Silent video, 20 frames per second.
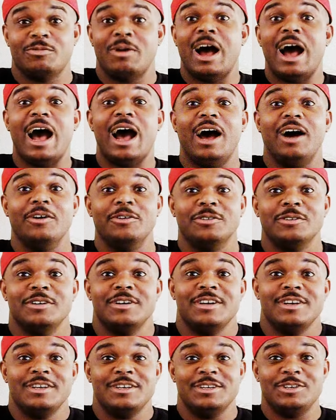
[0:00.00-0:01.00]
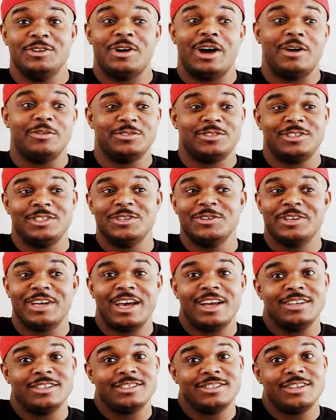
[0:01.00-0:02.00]
wow. You know, I was still
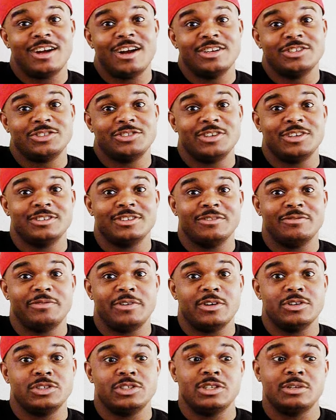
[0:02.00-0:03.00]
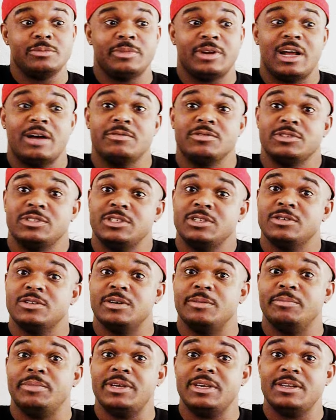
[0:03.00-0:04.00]
kind of starstruck the first year, but I was still
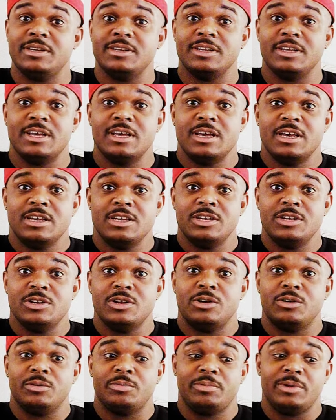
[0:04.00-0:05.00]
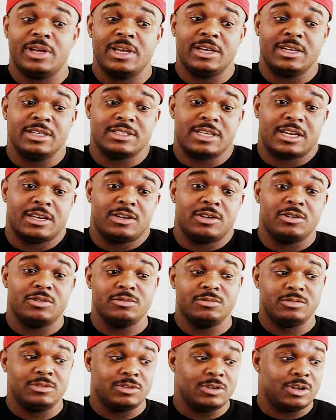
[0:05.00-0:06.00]
competing, you yeah. know, to play because I
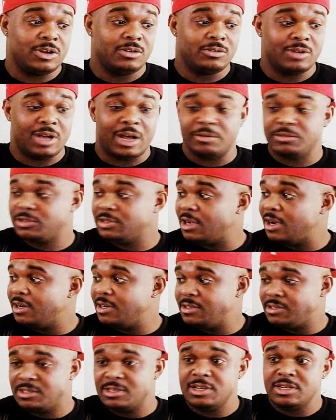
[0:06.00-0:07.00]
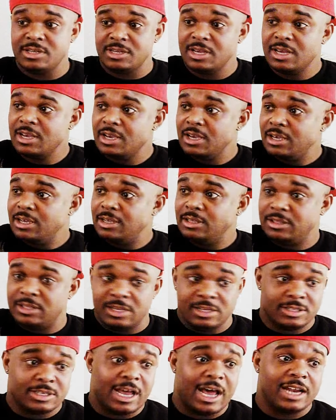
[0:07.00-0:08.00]
know, you know, I was starting to see
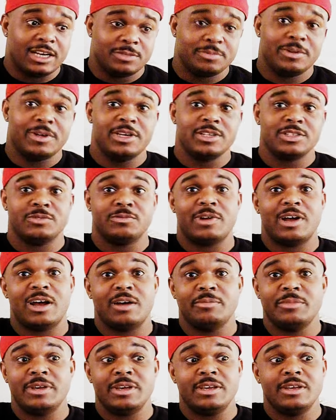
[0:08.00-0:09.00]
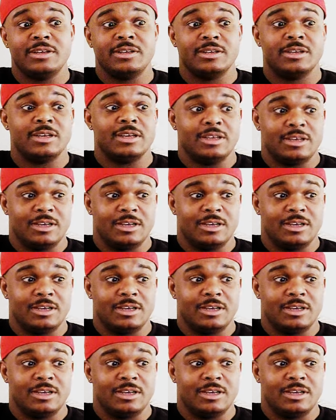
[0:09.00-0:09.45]
these college players around me,